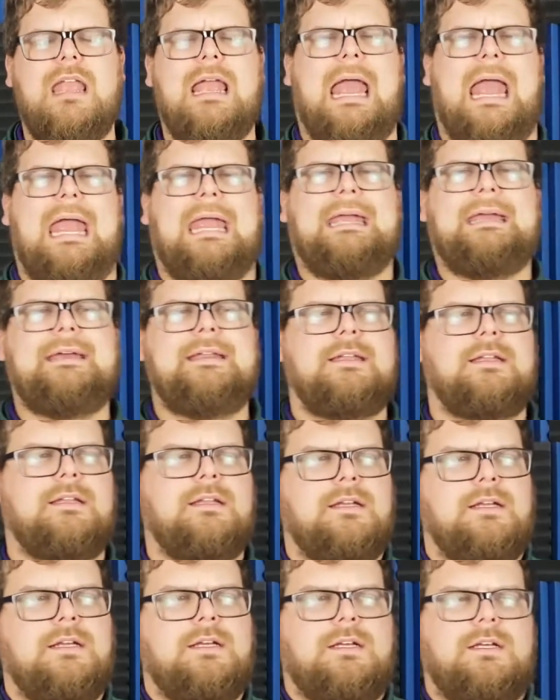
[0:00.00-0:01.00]
And
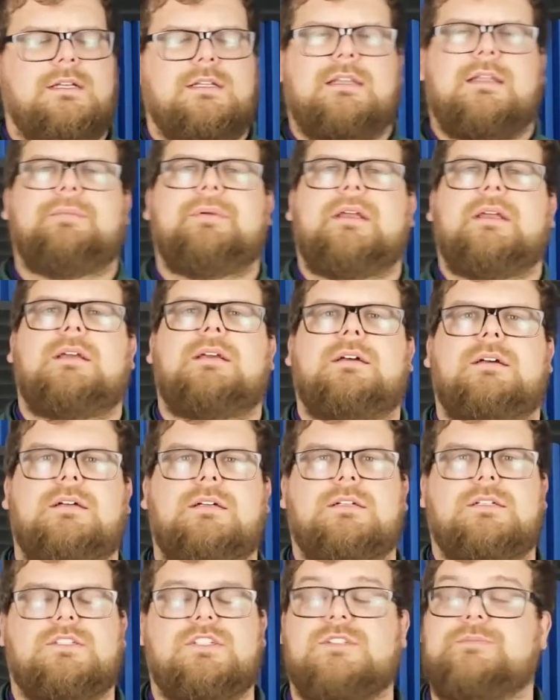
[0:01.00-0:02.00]
let me
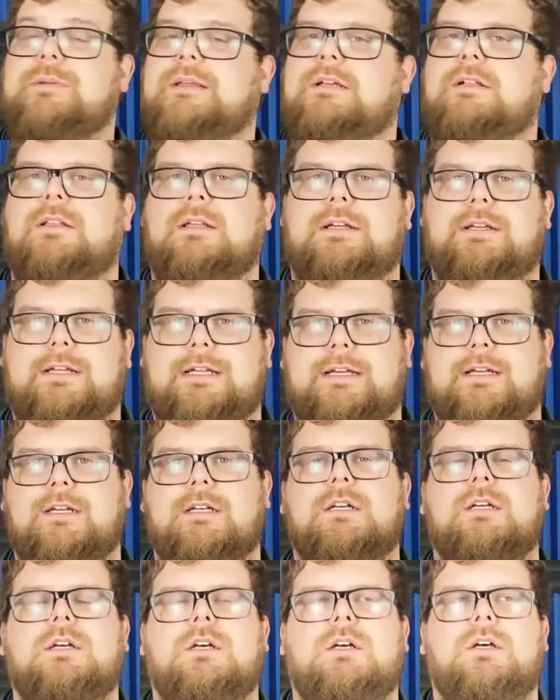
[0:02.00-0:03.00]
just be clear here.
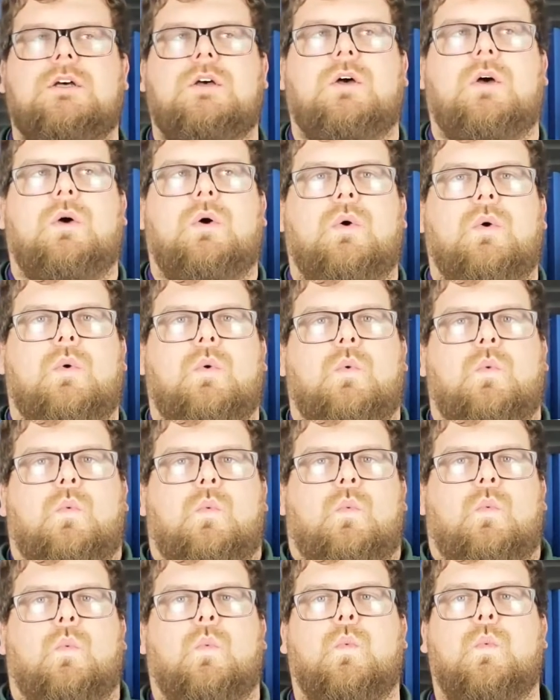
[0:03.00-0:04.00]

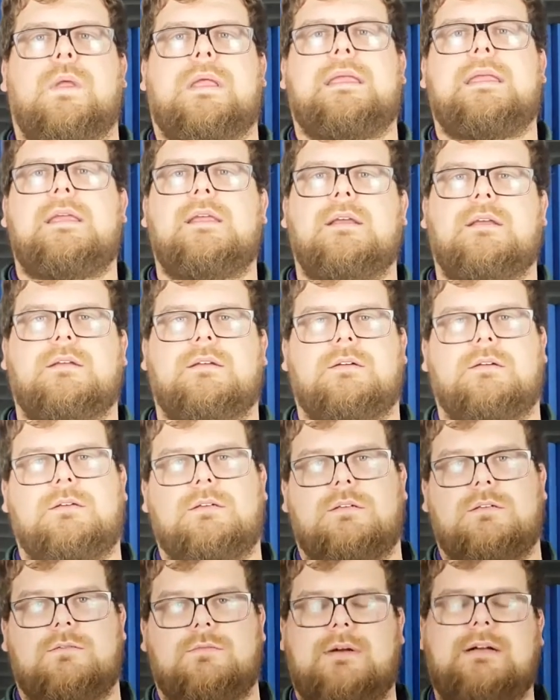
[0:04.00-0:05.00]
I
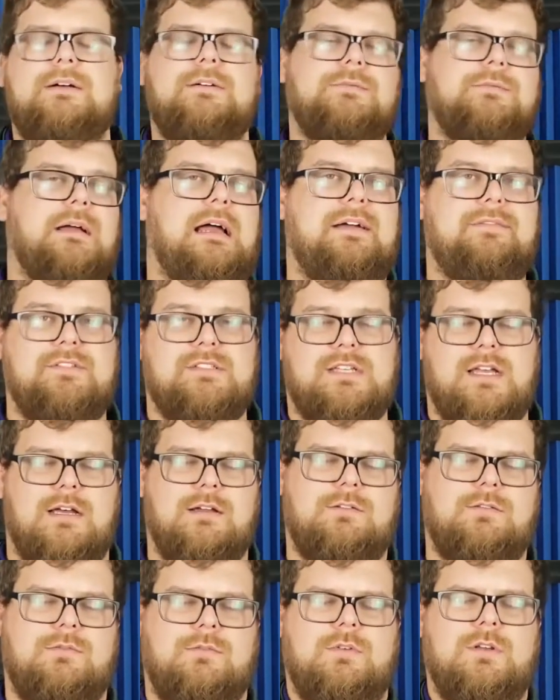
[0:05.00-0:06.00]
haven't
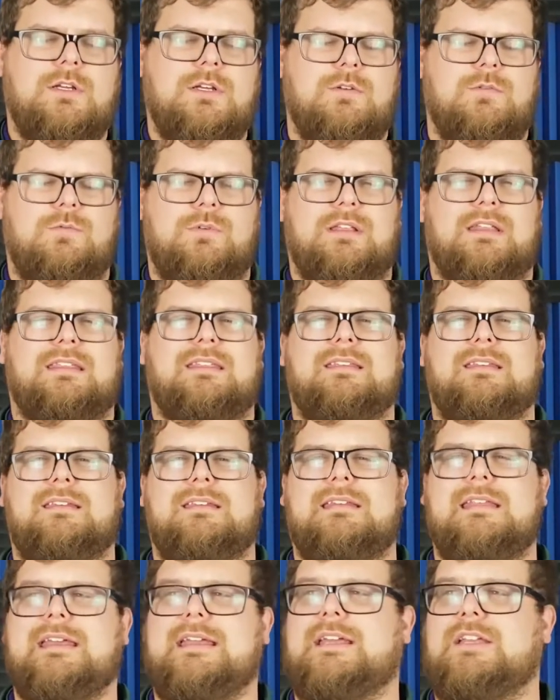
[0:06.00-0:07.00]
talked with
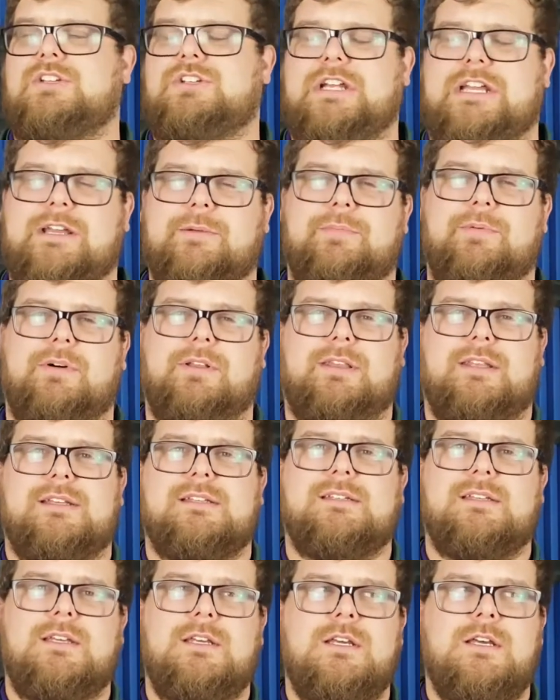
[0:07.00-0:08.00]
Nick and Jacob on
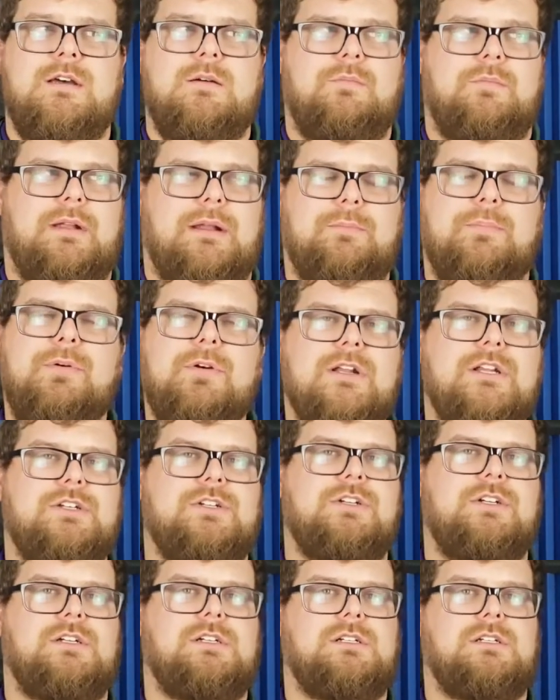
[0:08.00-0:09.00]
this, but I'm pretty
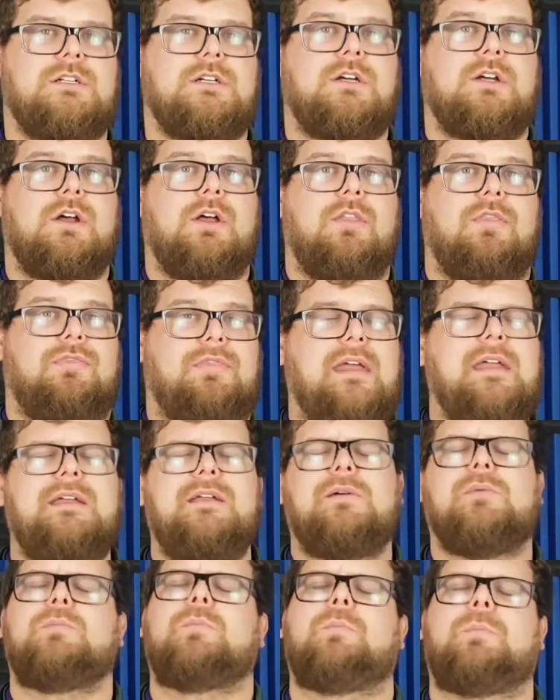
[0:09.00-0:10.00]
sure
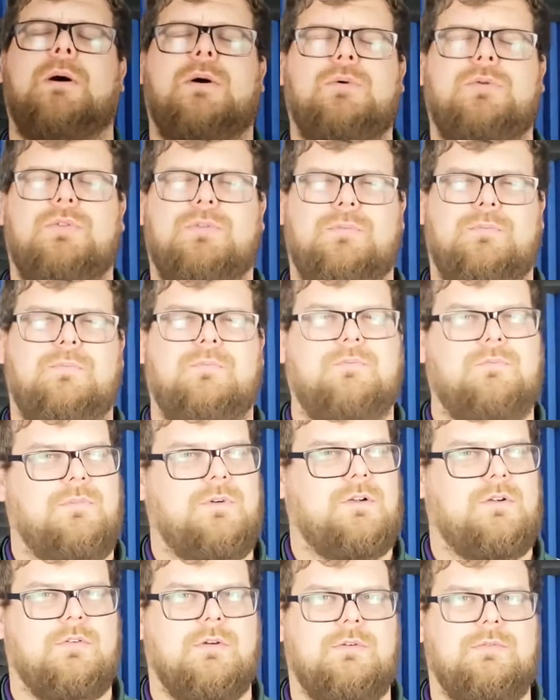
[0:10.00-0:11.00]
they both
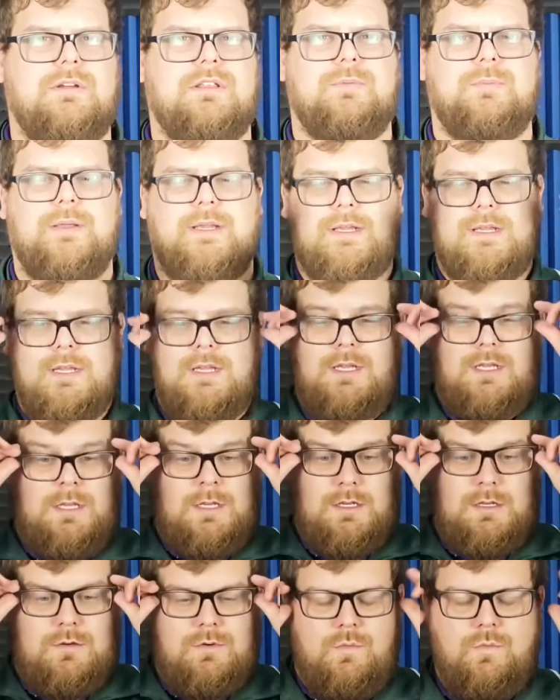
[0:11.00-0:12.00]
agree with me.
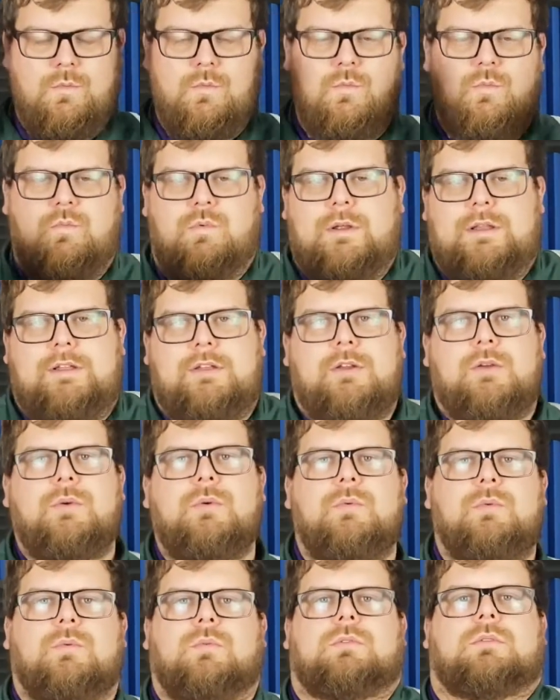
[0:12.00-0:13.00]
We
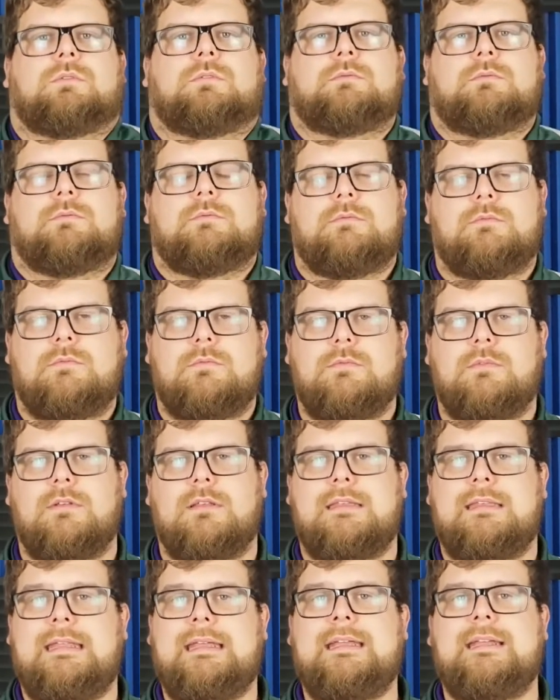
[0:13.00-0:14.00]
do
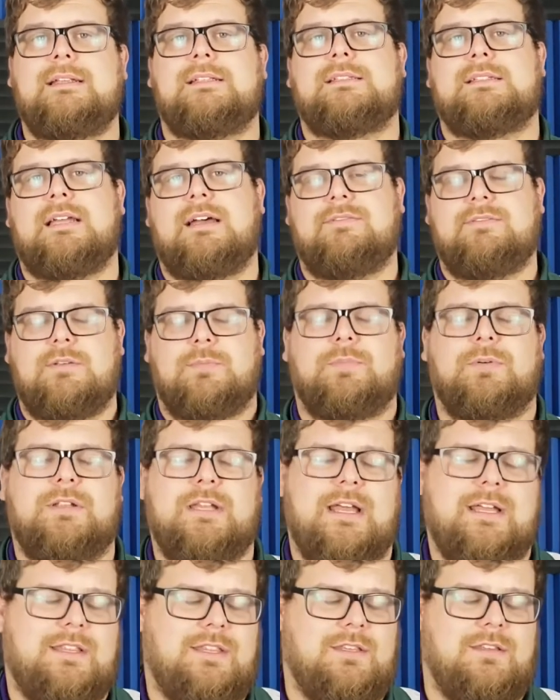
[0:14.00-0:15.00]
need stuff to
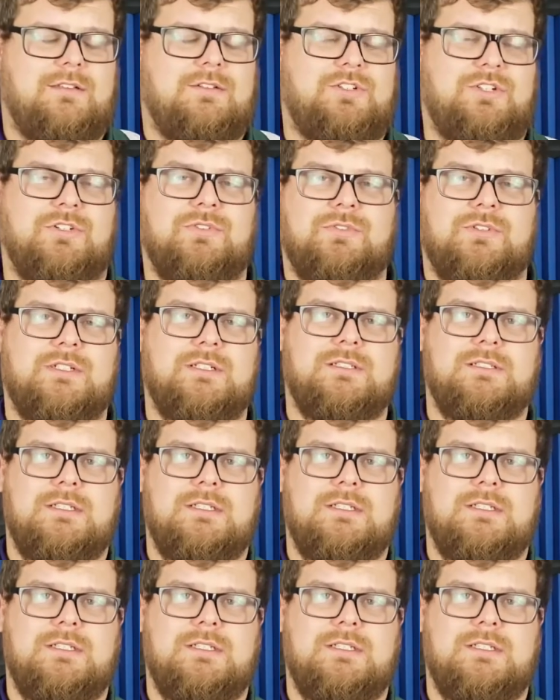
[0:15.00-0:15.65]
protect children.